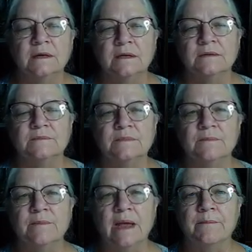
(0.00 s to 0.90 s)

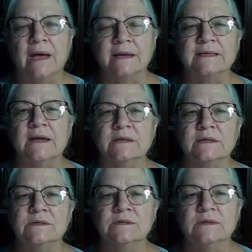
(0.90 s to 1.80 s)
and back down
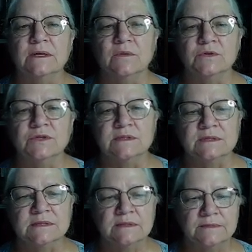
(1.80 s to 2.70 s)
into the
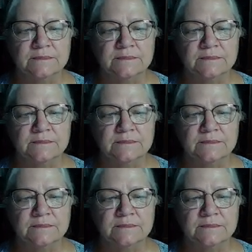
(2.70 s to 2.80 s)
oceans.